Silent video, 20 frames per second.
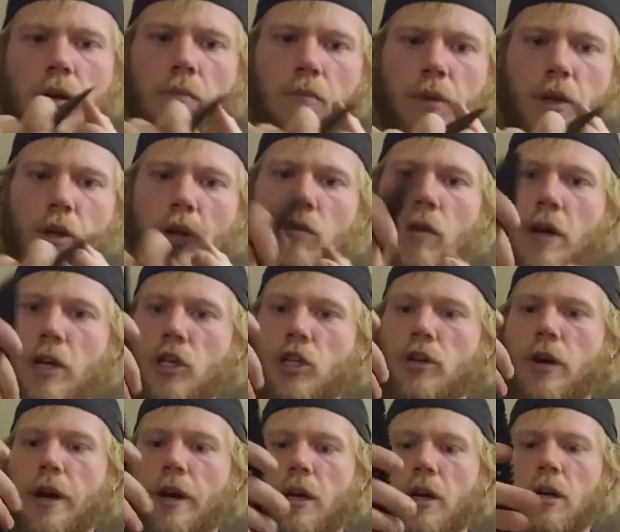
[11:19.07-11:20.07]
A great
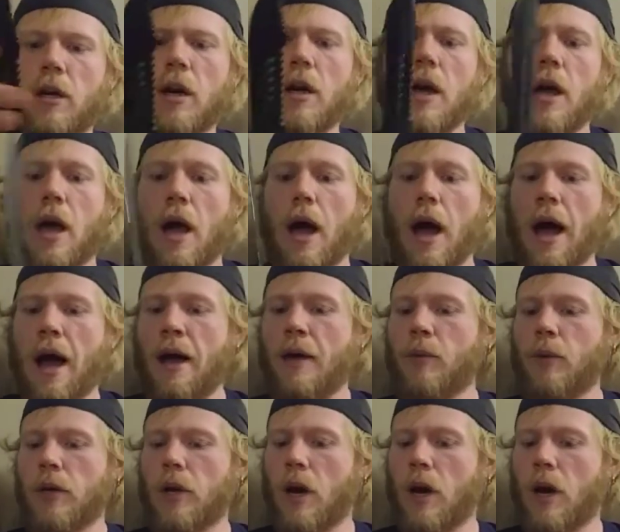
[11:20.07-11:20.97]
striker. I would